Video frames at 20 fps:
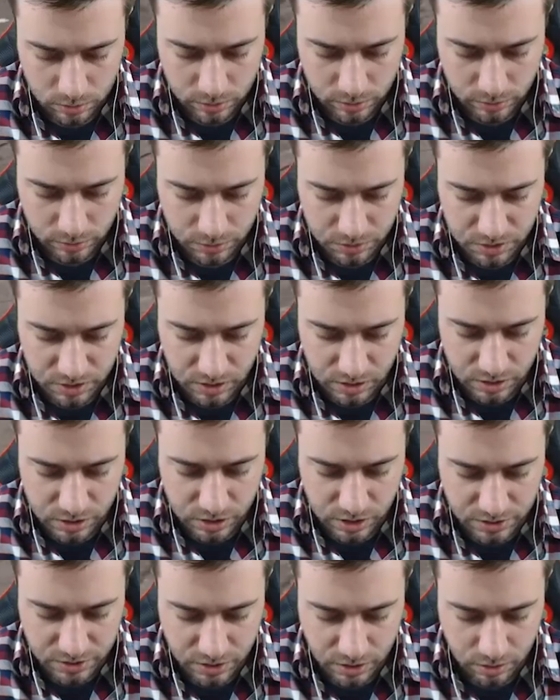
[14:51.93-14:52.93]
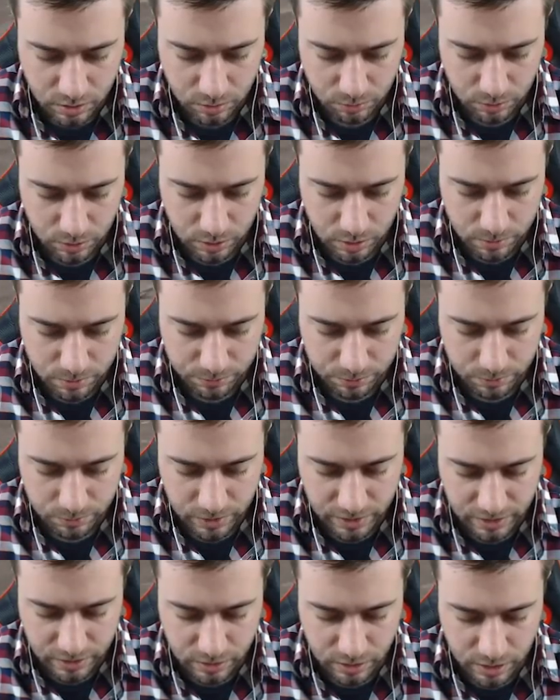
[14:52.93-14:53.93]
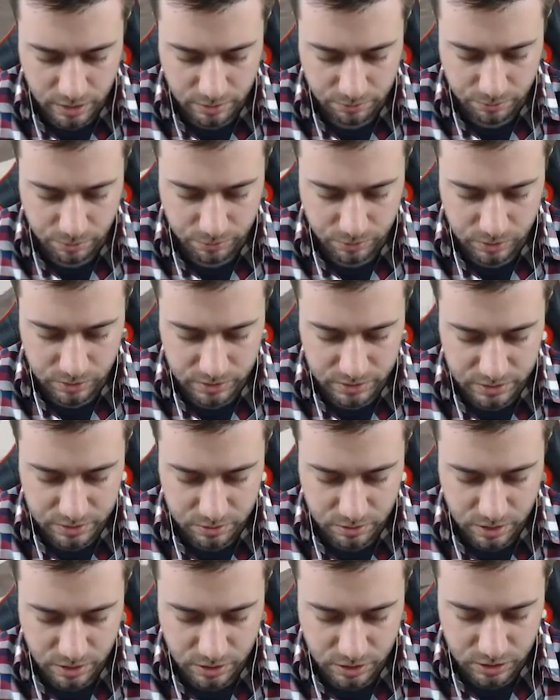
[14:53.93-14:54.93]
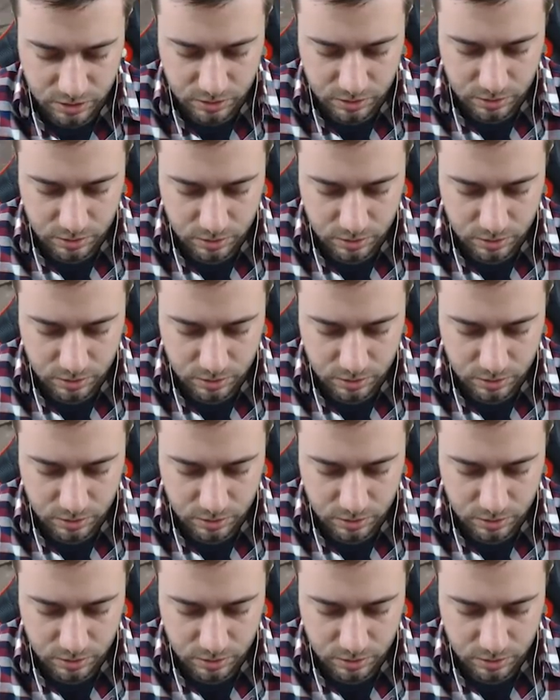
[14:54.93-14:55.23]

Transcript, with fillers: Those gunshots I heard were coming from like kind of over in this direction.